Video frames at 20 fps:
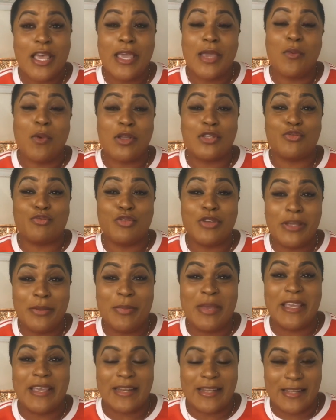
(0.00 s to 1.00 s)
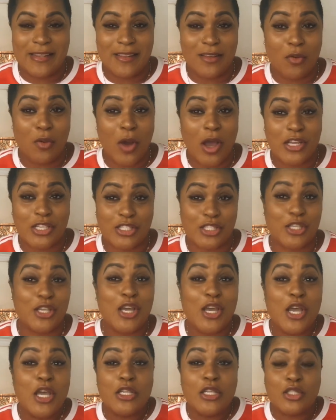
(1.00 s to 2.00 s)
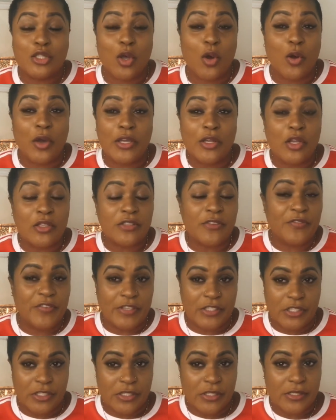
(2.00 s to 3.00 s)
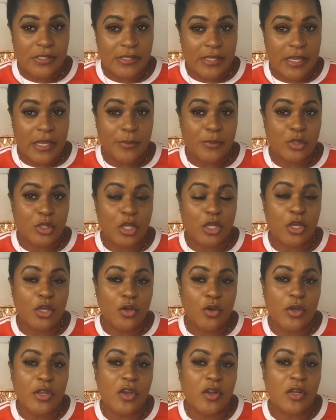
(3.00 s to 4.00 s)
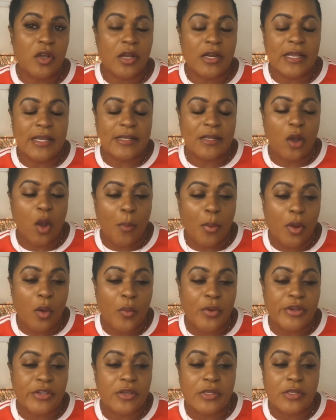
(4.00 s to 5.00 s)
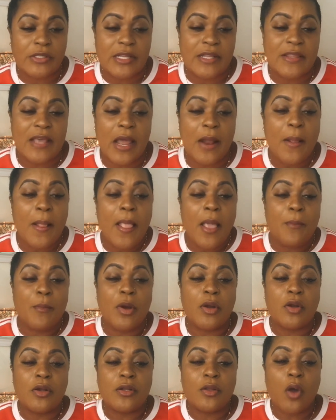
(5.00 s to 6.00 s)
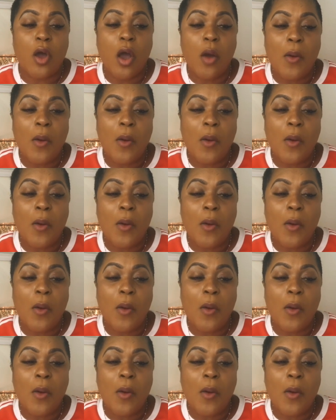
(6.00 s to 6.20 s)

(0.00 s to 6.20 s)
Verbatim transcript: it was remade in the washer so it doesn't fit you the same so you know you're only gonna get a couple of wear out of that but the,